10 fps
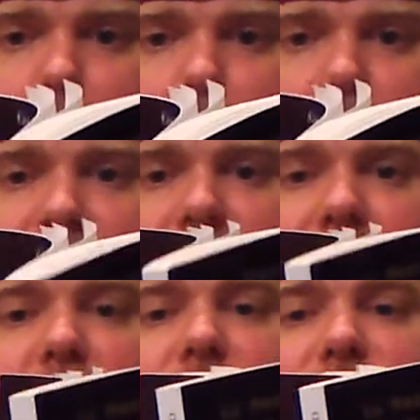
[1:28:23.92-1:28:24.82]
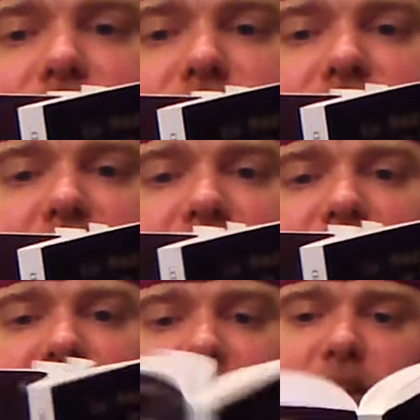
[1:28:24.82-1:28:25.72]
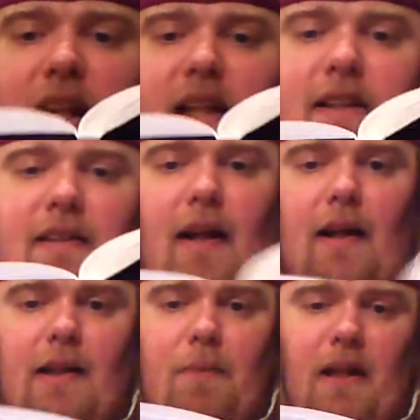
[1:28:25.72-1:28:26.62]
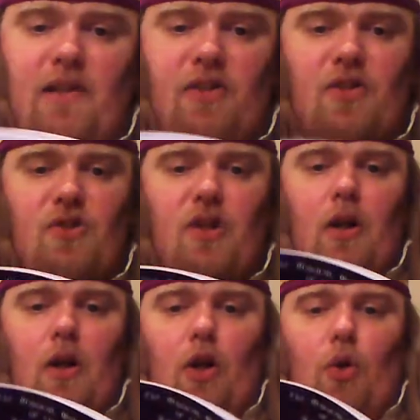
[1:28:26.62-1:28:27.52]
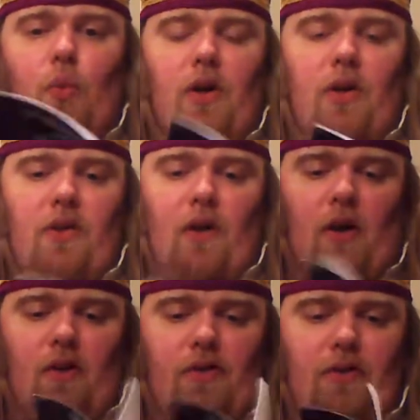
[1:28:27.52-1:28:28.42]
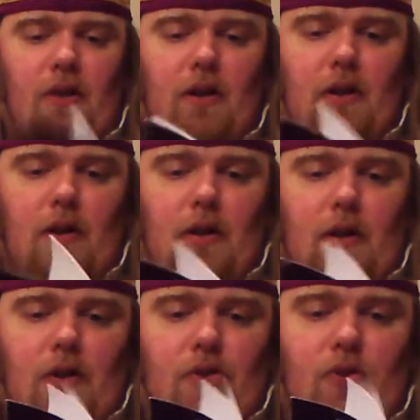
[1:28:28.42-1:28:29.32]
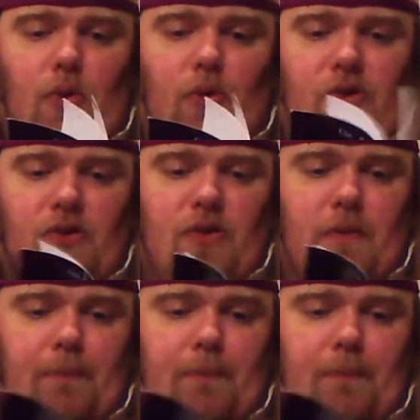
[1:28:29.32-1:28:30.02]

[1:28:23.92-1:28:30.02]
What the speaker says: 5, 6, 7, 8, 9 pages worth of sources.